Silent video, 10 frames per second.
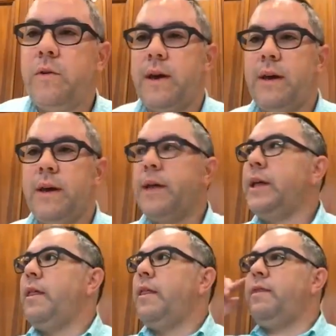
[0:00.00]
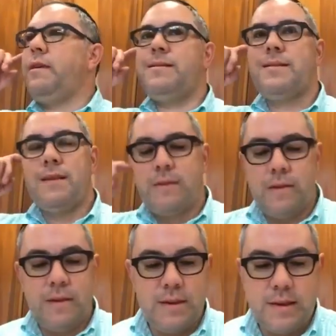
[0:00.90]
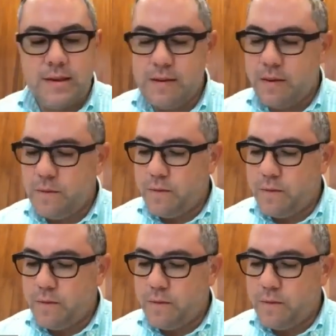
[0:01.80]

Okay, this is